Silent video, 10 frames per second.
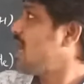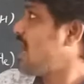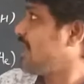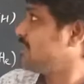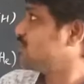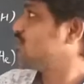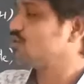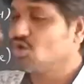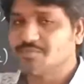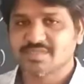
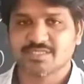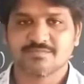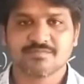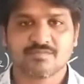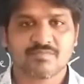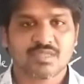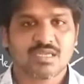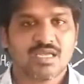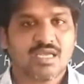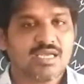isotopes.
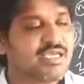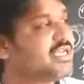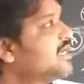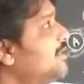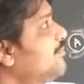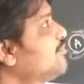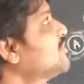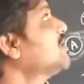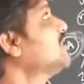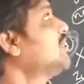Here,
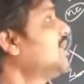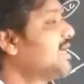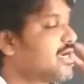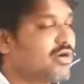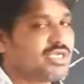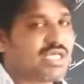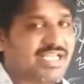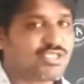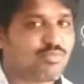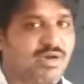according to the
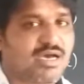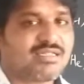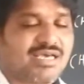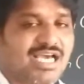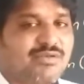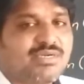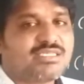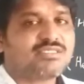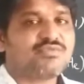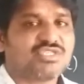isobar, the
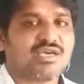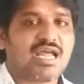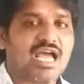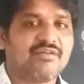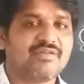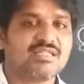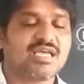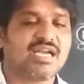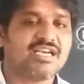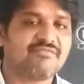elements which are having
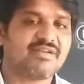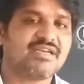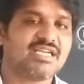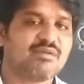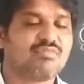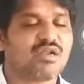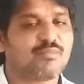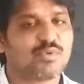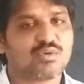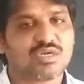the different number
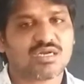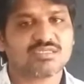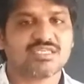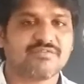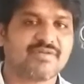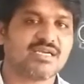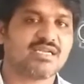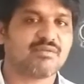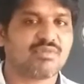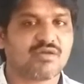of protons,
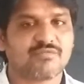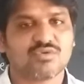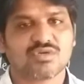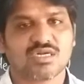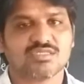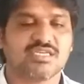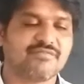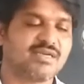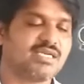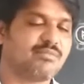different number of neutrons,
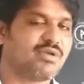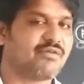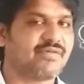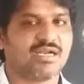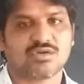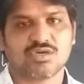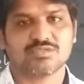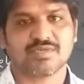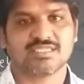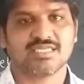different number of
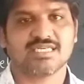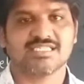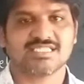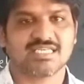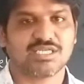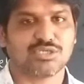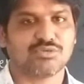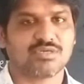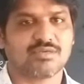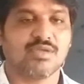electrons present inside
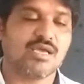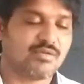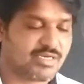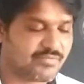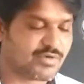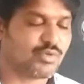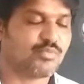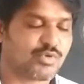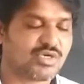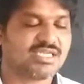the
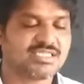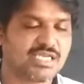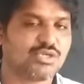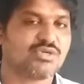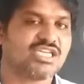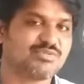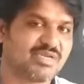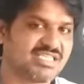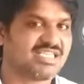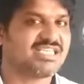different protons and neutrons
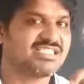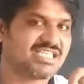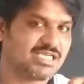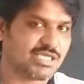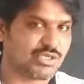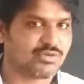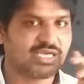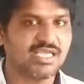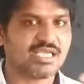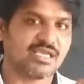present inside the
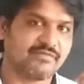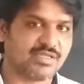nuclei, even